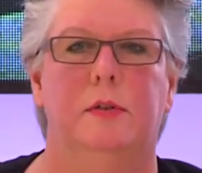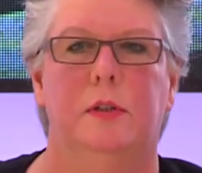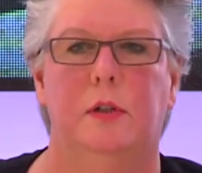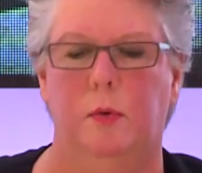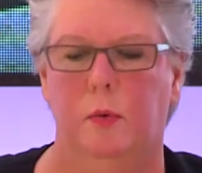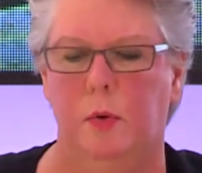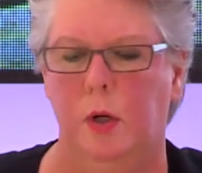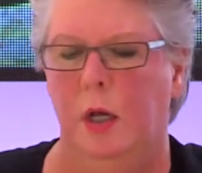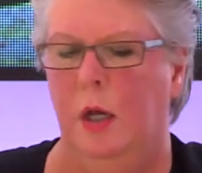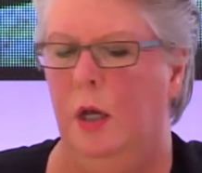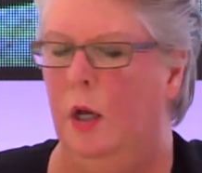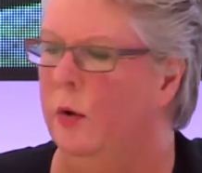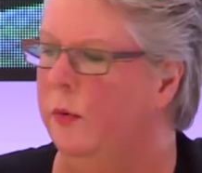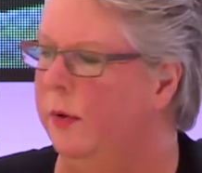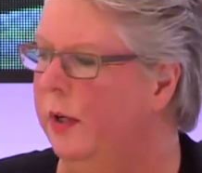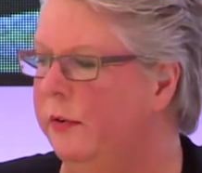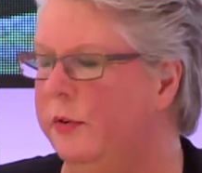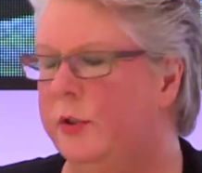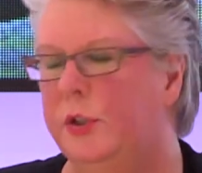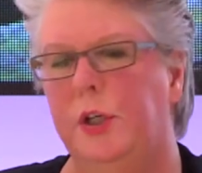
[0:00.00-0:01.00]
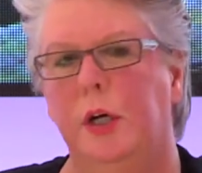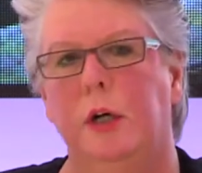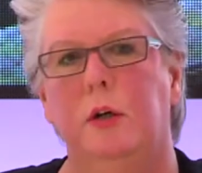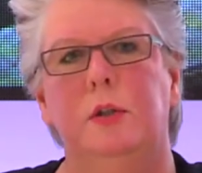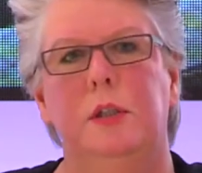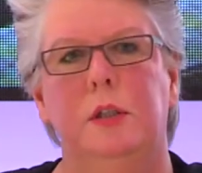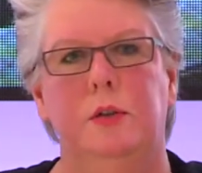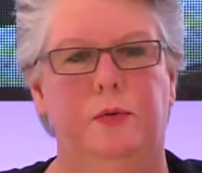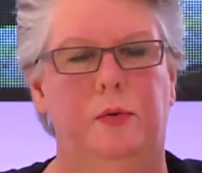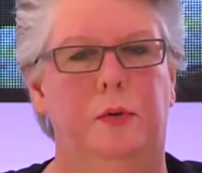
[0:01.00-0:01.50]
So we have
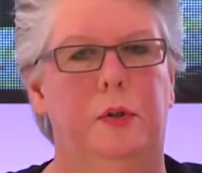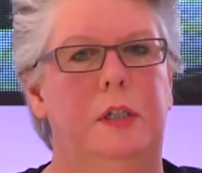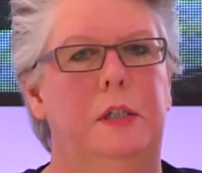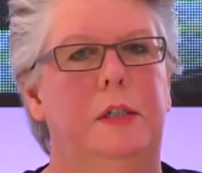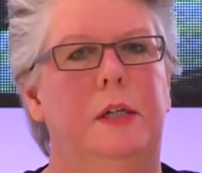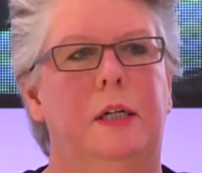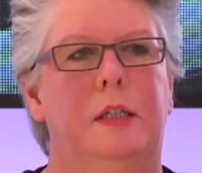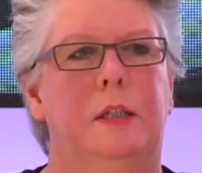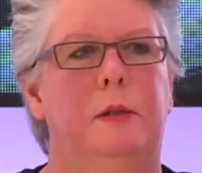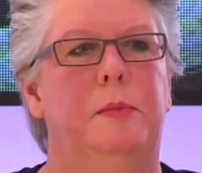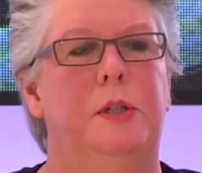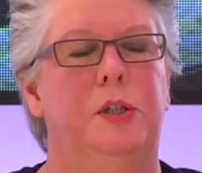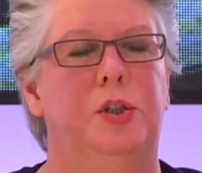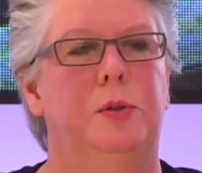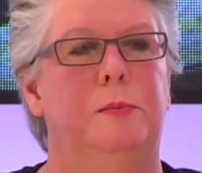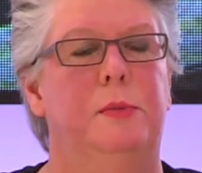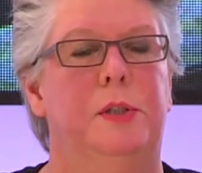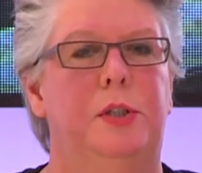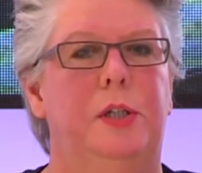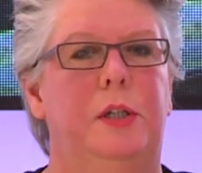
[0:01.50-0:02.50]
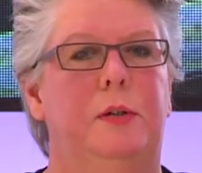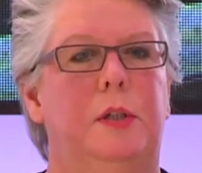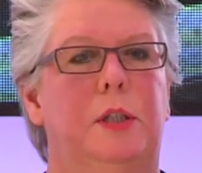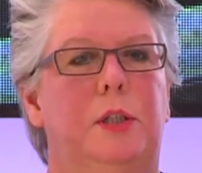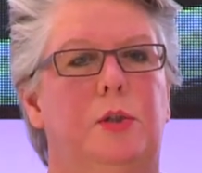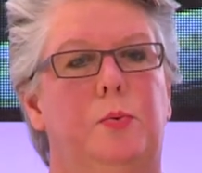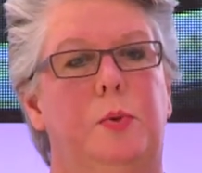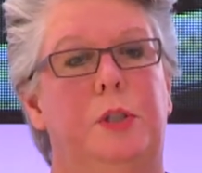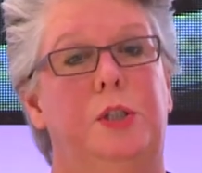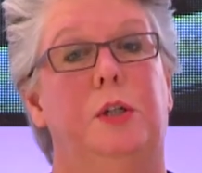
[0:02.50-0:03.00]
chosen for this exhibition
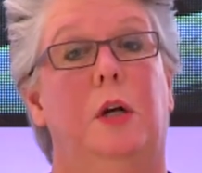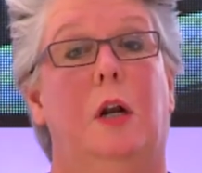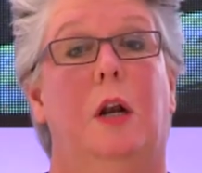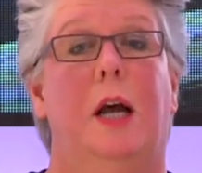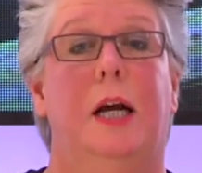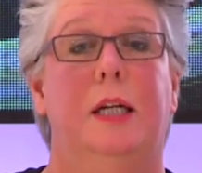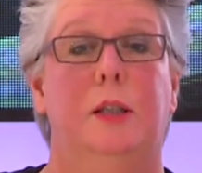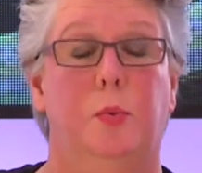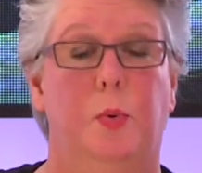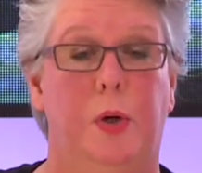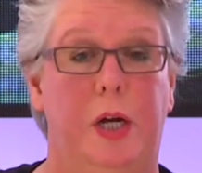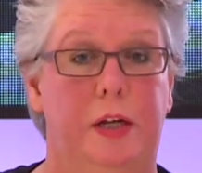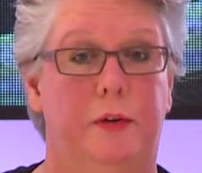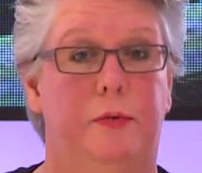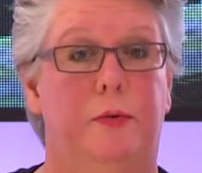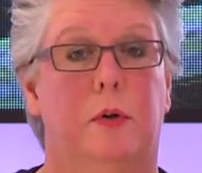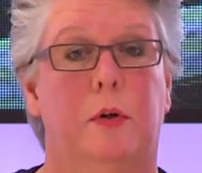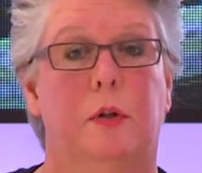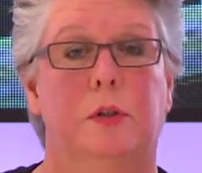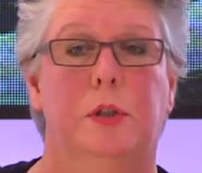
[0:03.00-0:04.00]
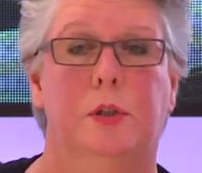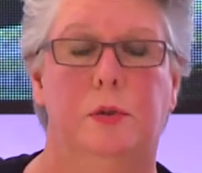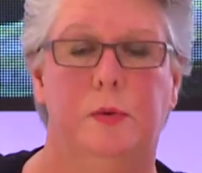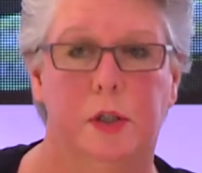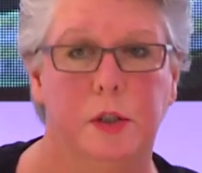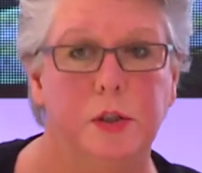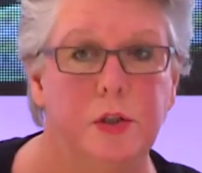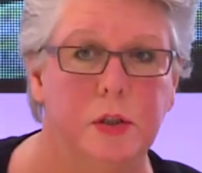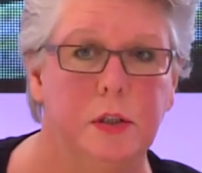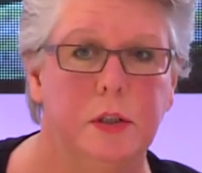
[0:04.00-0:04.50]
materials which are lightweight for
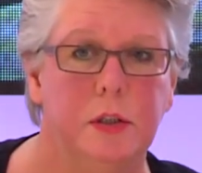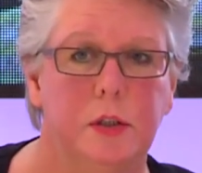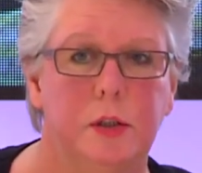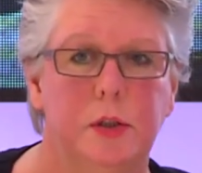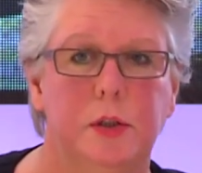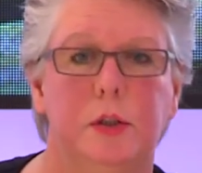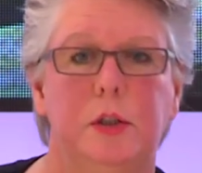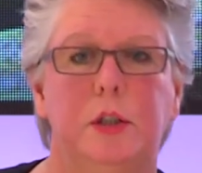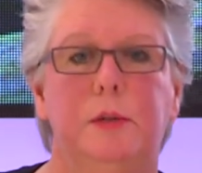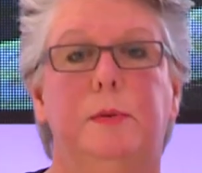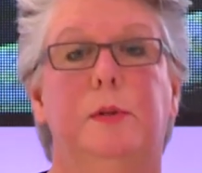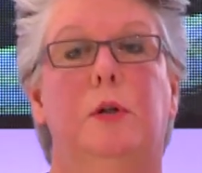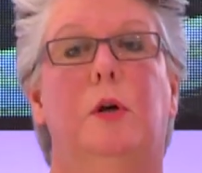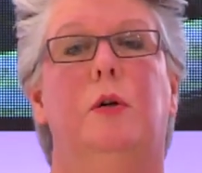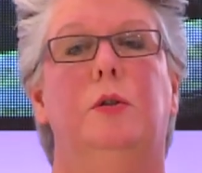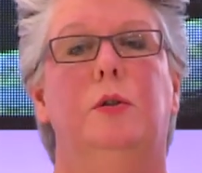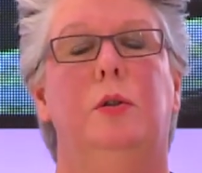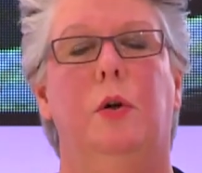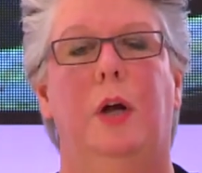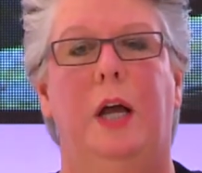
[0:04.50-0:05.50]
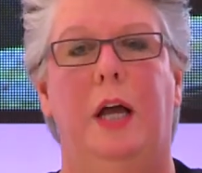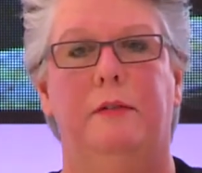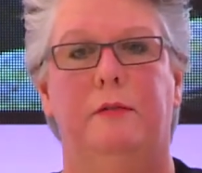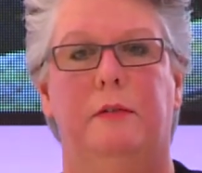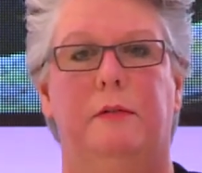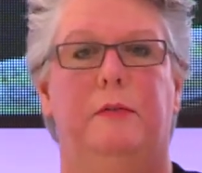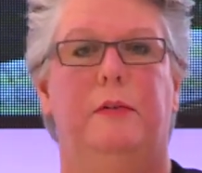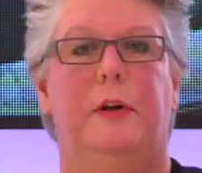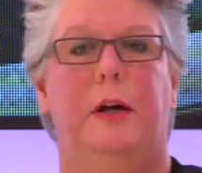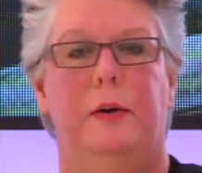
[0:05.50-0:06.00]
constructional use, but also have
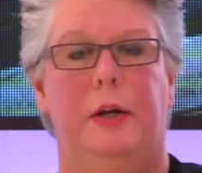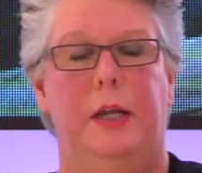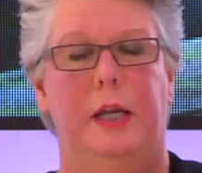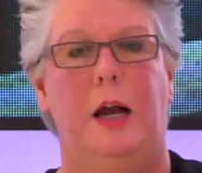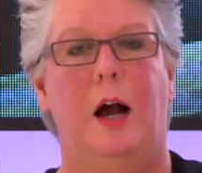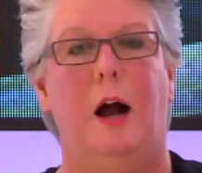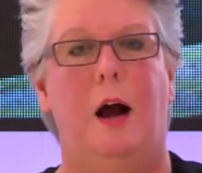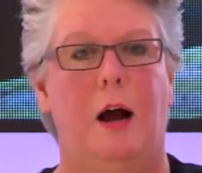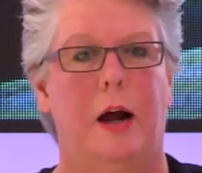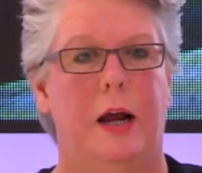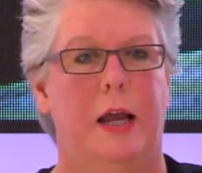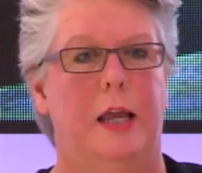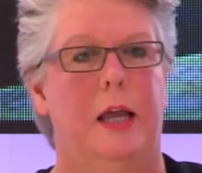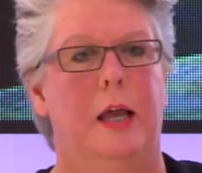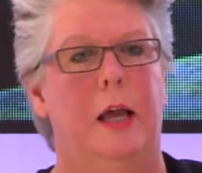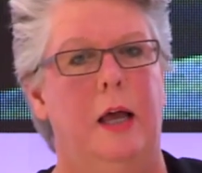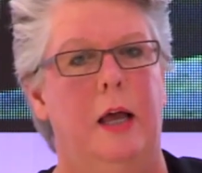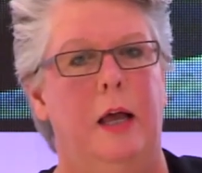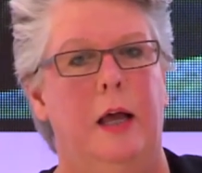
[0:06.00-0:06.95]
a very high